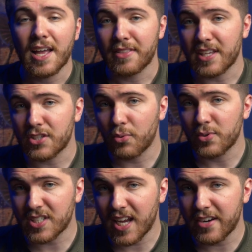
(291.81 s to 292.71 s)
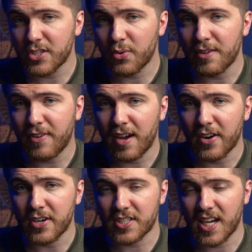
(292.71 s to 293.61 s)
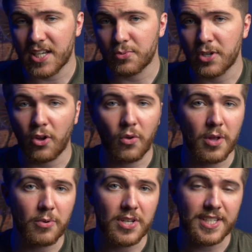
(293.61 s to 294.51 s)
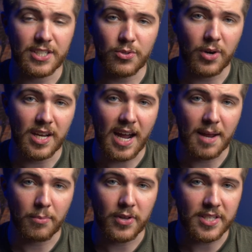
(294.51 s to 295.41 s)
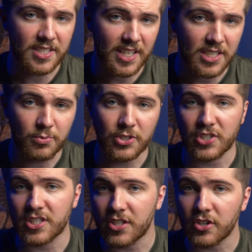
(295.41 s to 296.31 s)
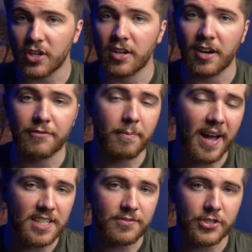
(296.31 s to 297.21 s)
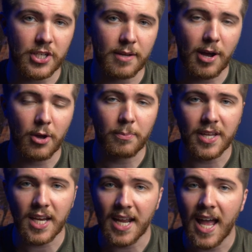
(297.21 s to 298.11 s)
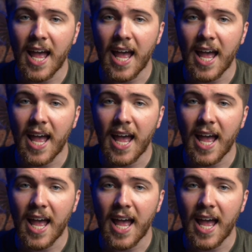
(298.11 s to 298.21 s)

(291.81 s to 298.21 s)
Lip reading: The standard 2500 size reel only brings in 29.6, which is still good enough for bass fishing in my opinion,